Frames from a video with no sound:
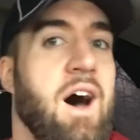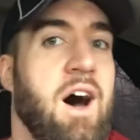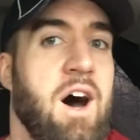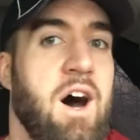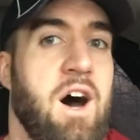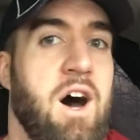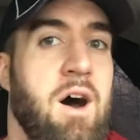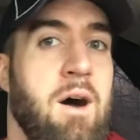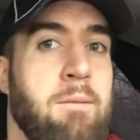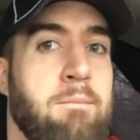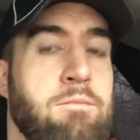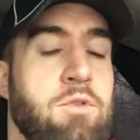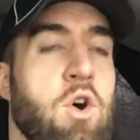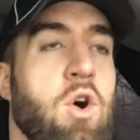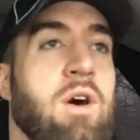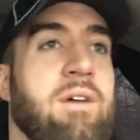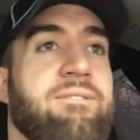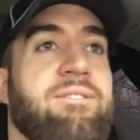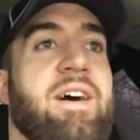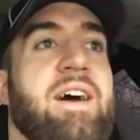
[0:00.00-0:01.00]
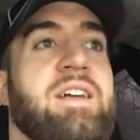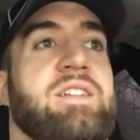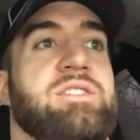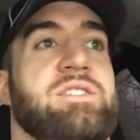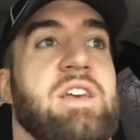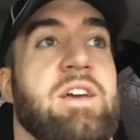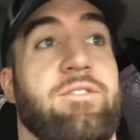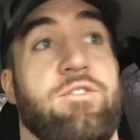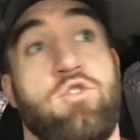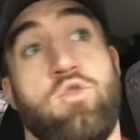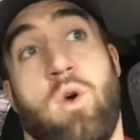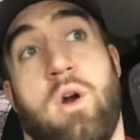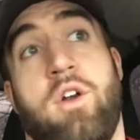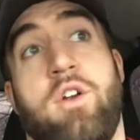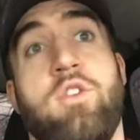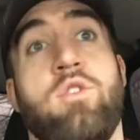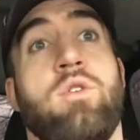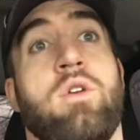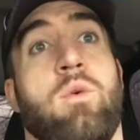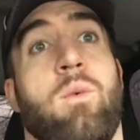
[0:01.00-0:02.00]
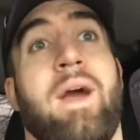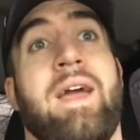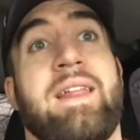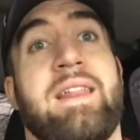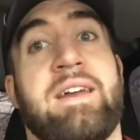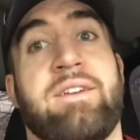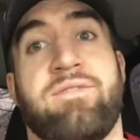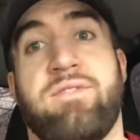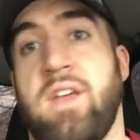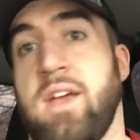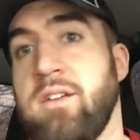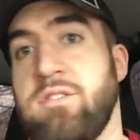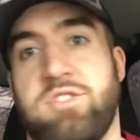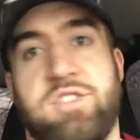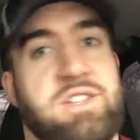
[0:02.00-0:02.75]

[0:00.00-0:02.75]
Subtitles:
No offense, if you are new to weightlifting,